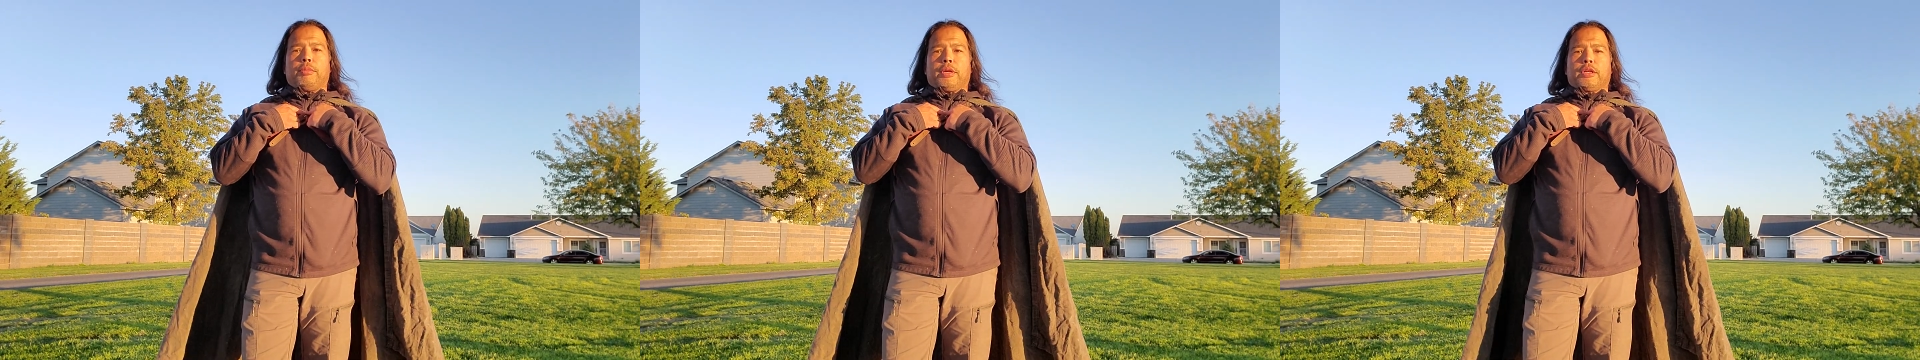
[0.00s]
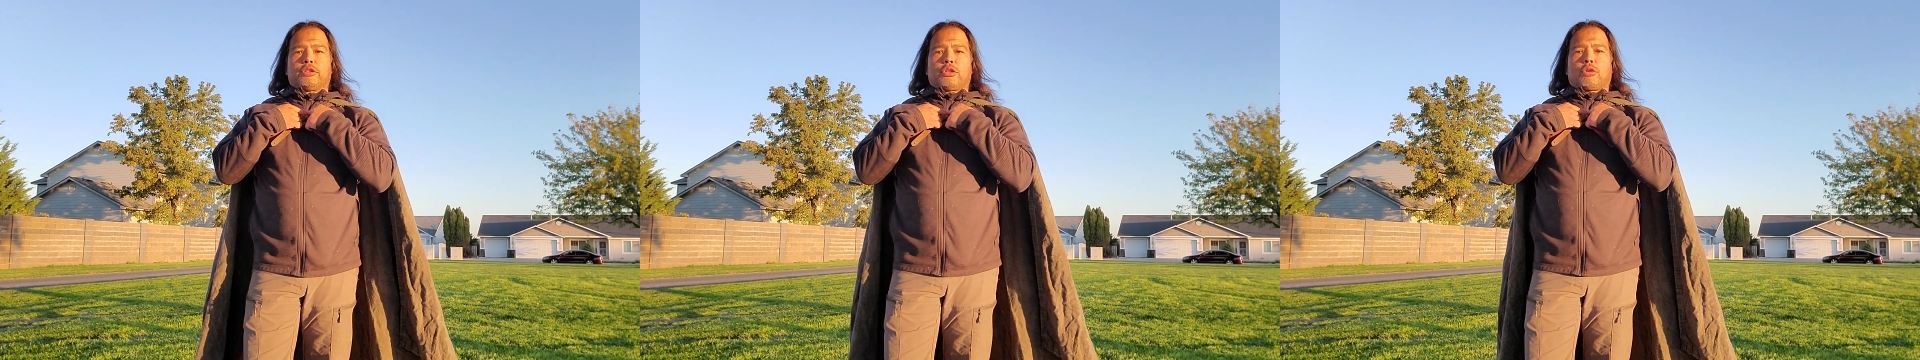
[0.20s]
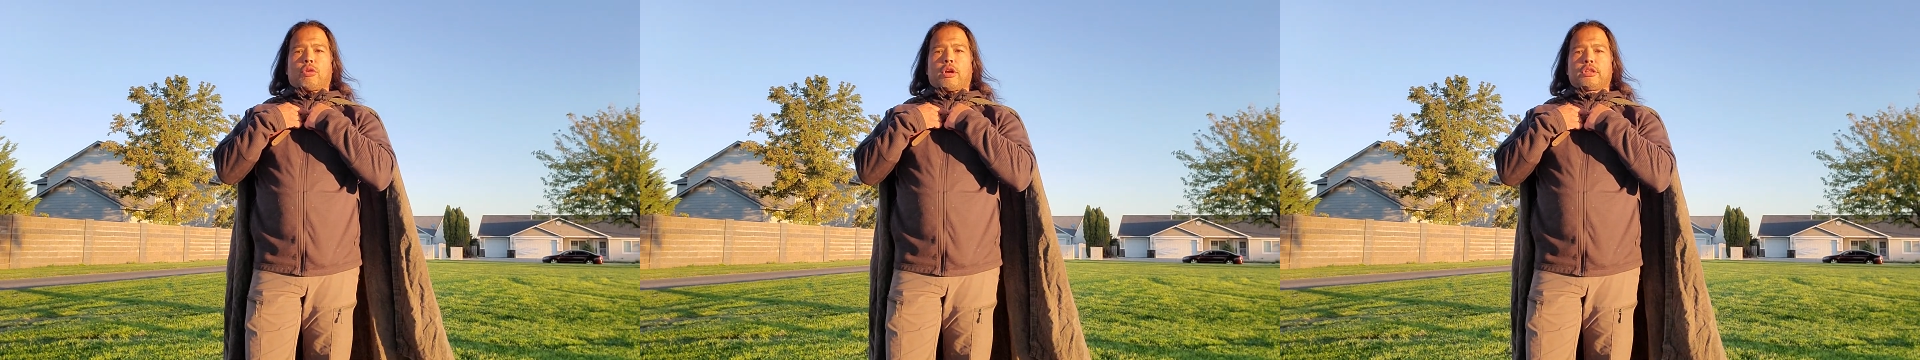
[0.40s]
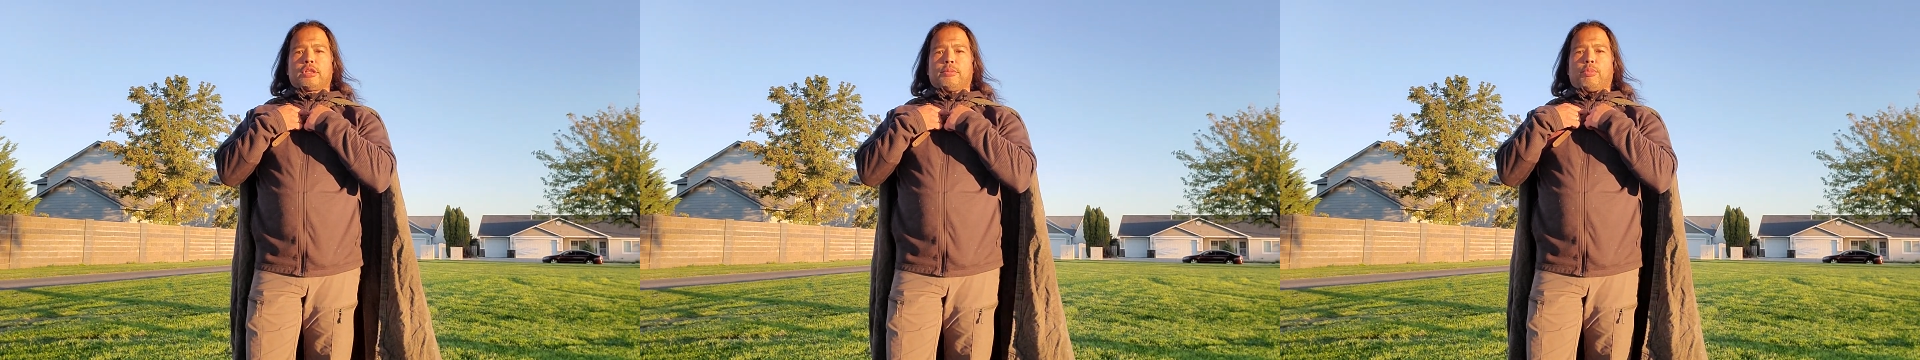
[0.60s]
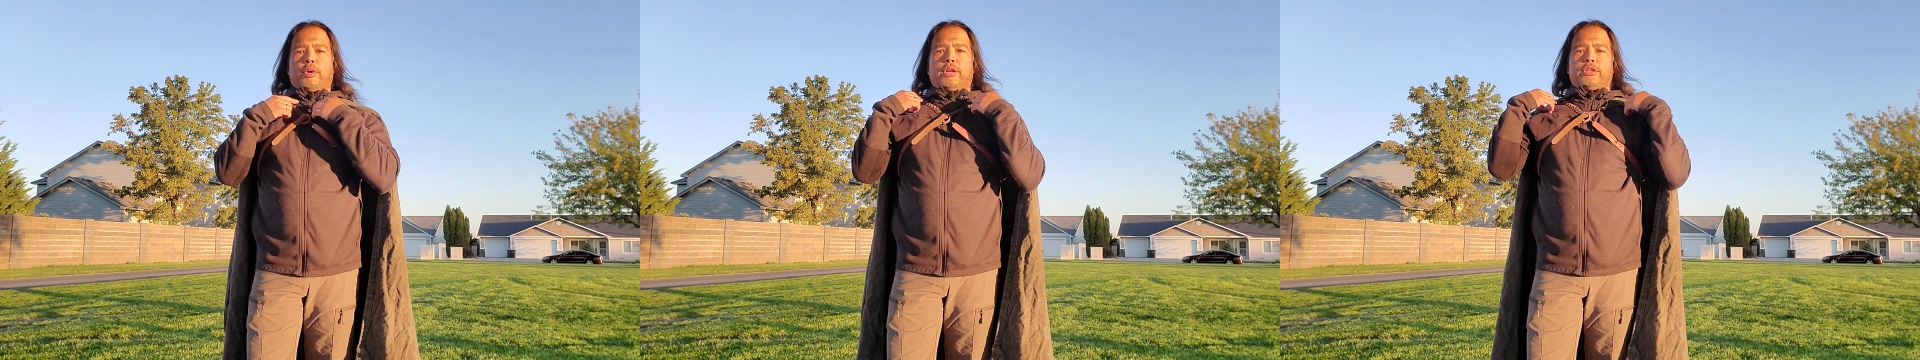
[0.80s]
because the
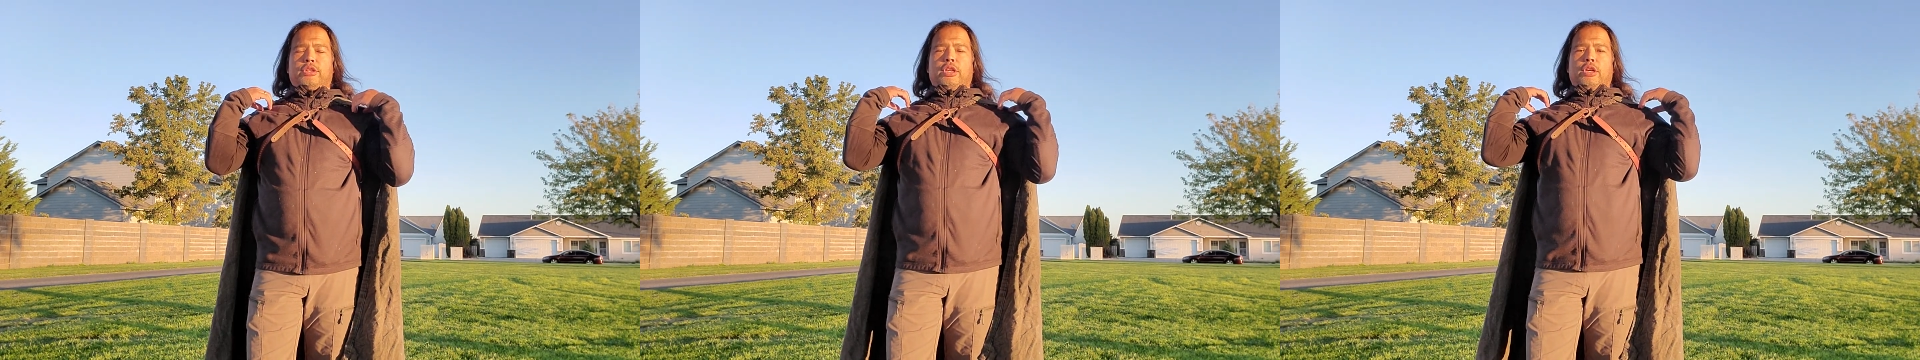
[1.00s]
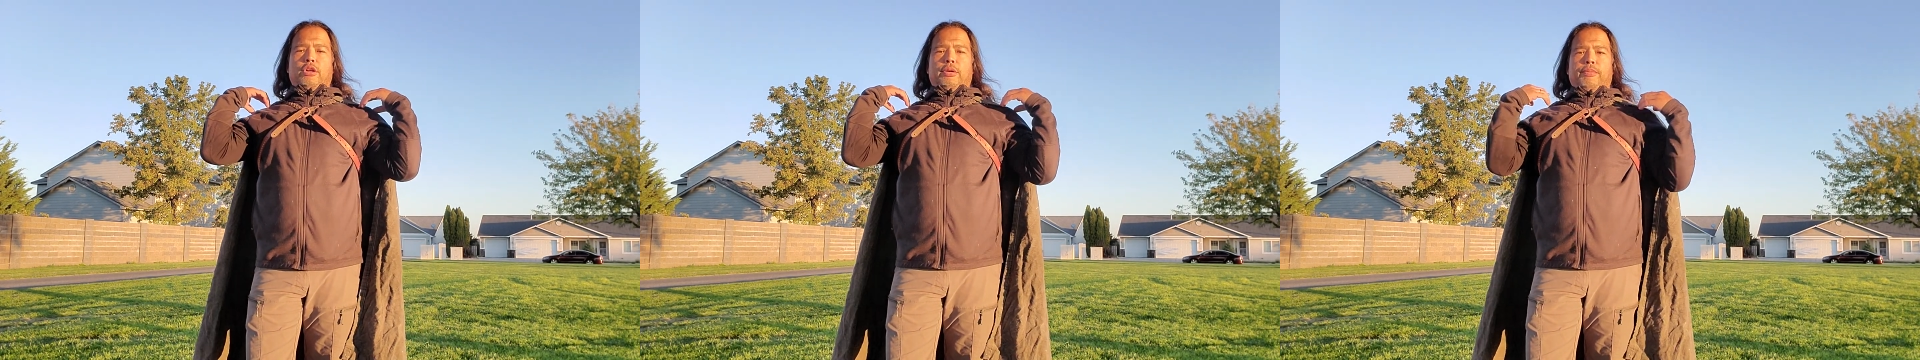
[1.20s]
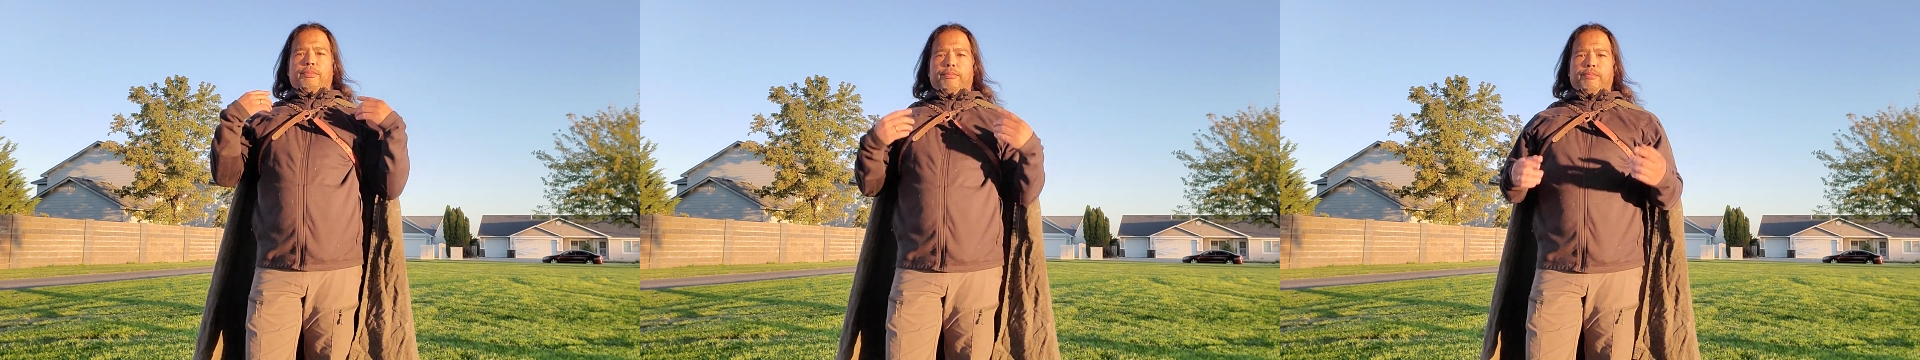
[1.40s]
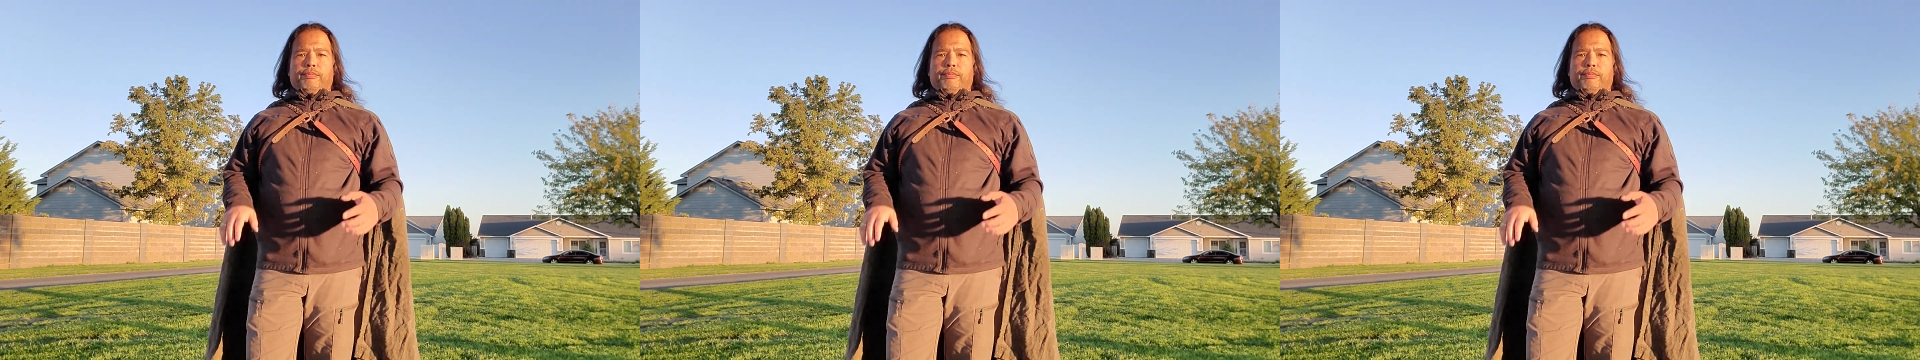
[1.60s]
crossing point is here,